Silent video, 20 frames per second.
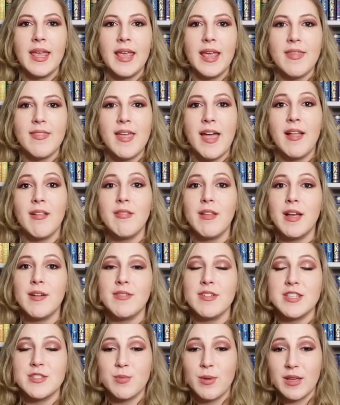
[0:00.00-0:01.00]
And that
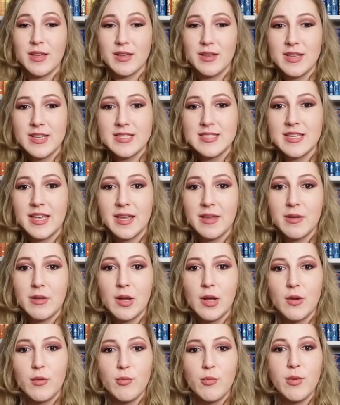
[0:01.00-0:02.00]
love is what is like
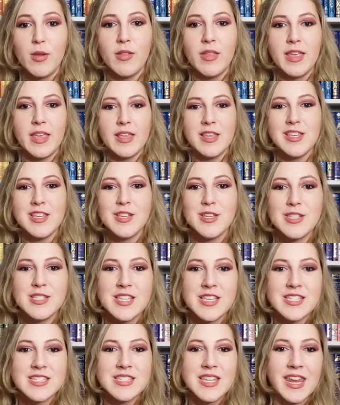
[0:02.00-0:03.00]
a really
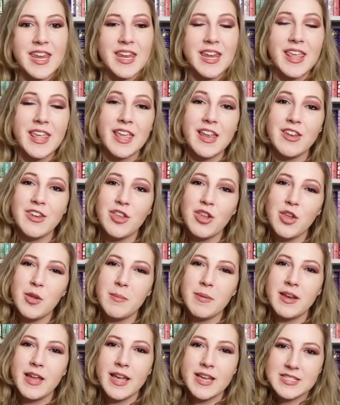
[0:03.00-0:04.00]
sustaining and
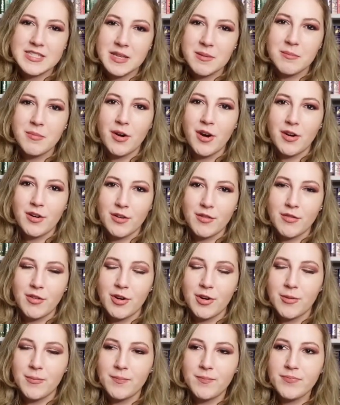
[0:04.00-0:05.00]
humanizing part of
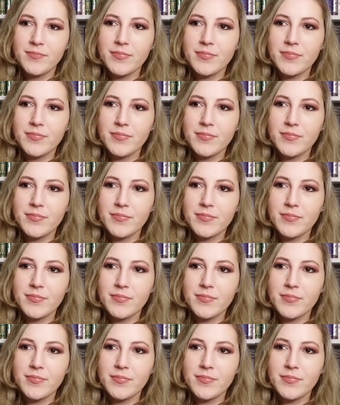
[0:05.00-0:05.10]
her.